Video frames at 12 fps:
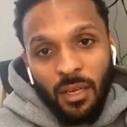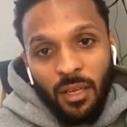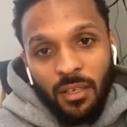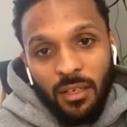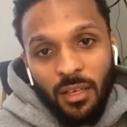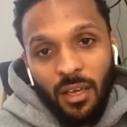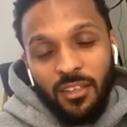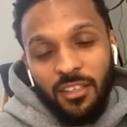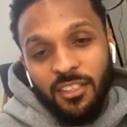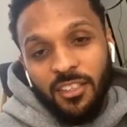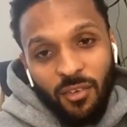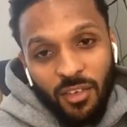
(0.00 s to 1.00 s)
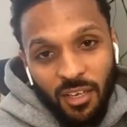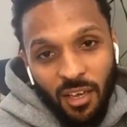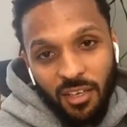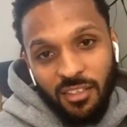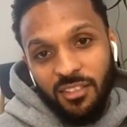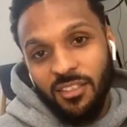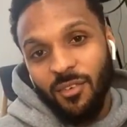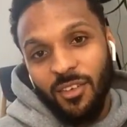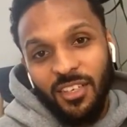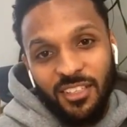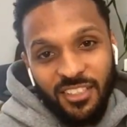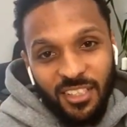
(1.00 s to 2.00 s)
Yeah, there's another Kaz, another
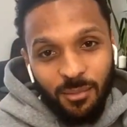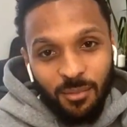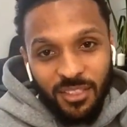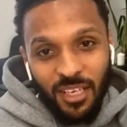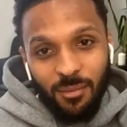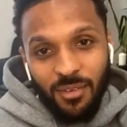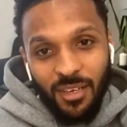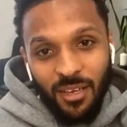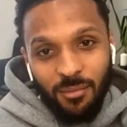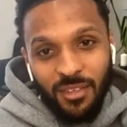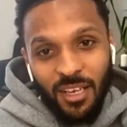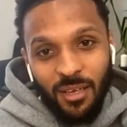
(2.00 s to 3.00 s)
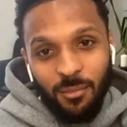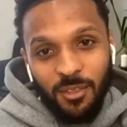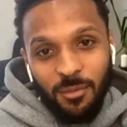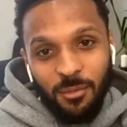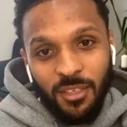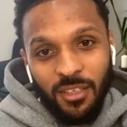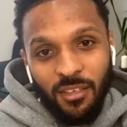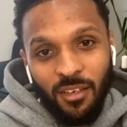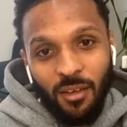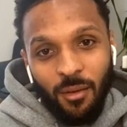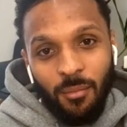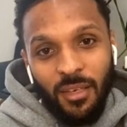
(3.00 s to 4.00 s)
Kazim, same name as me.
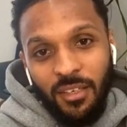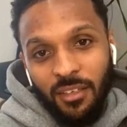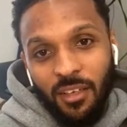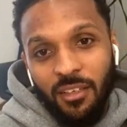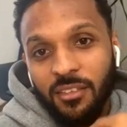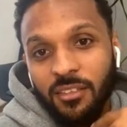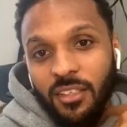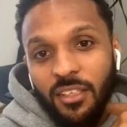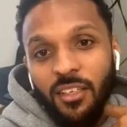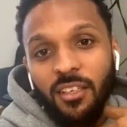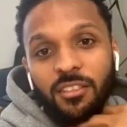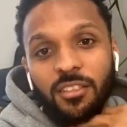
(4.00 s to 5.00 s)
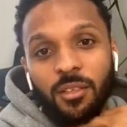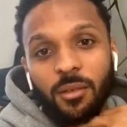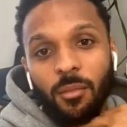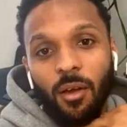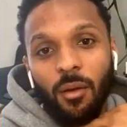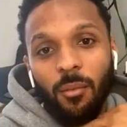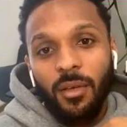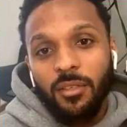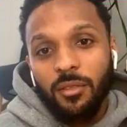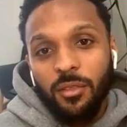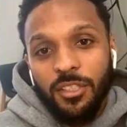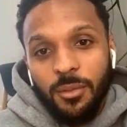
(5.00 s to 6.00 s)
He does some
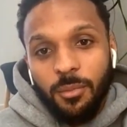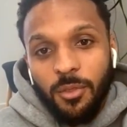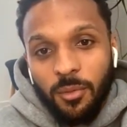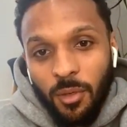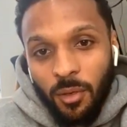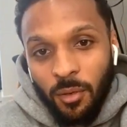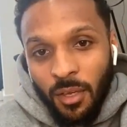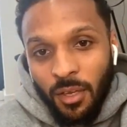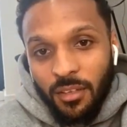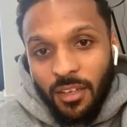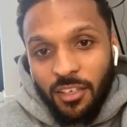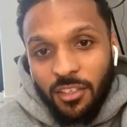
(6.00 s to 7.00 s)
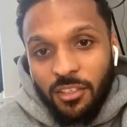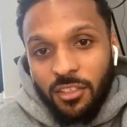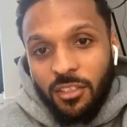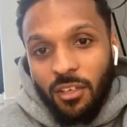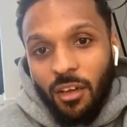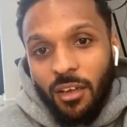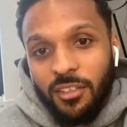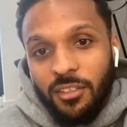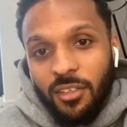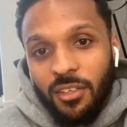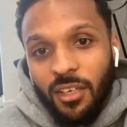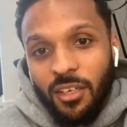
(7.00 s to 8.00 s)
mentorship as well that he's just started. So
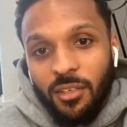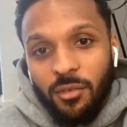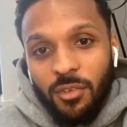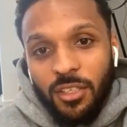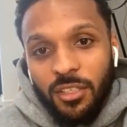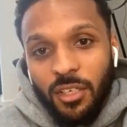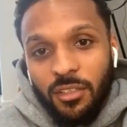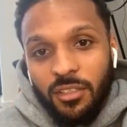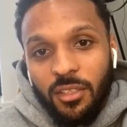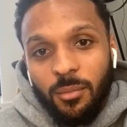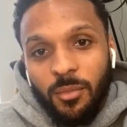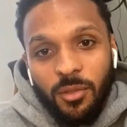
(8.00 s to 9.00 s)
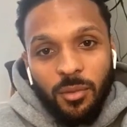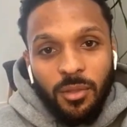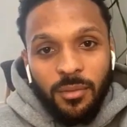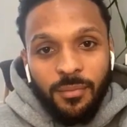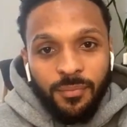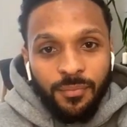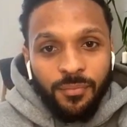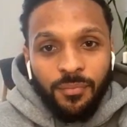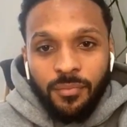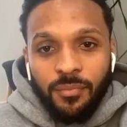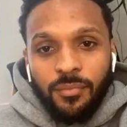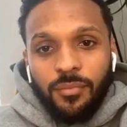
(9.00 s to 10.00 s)
yeah, you can reach out to him as well.
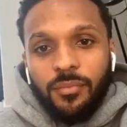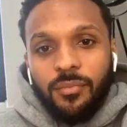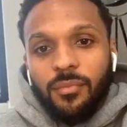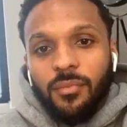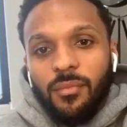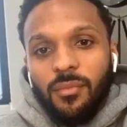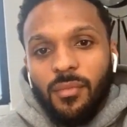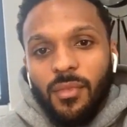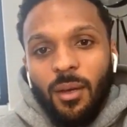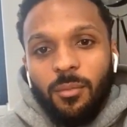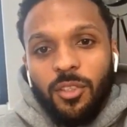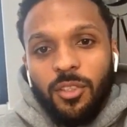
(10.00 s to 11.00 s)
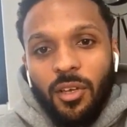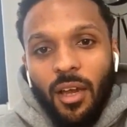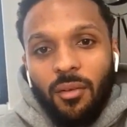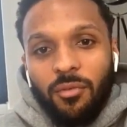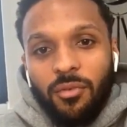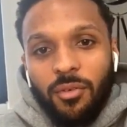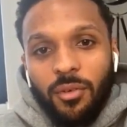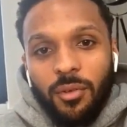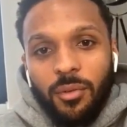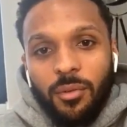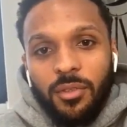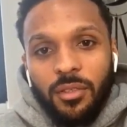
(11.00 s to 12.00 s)
I'm just going
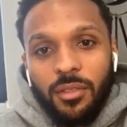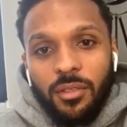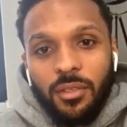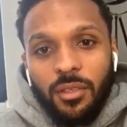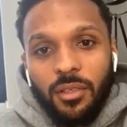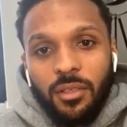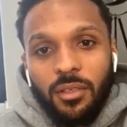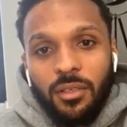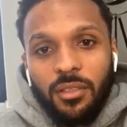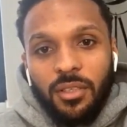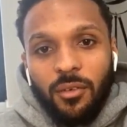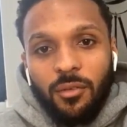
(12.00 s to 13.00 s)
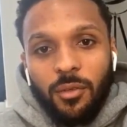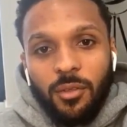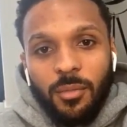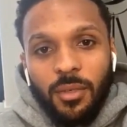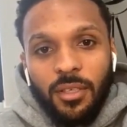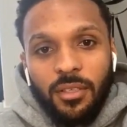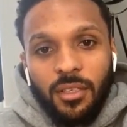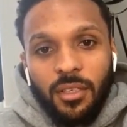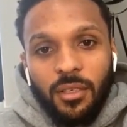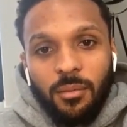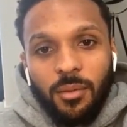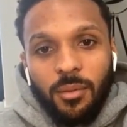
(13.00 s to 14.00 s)
through Savills, many
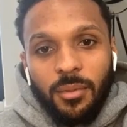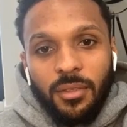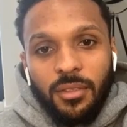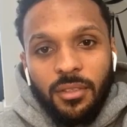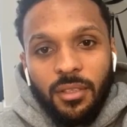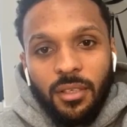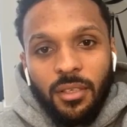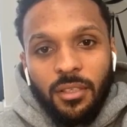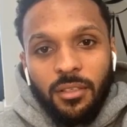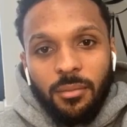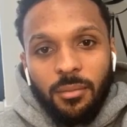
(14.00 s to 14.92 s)
selling properties of state.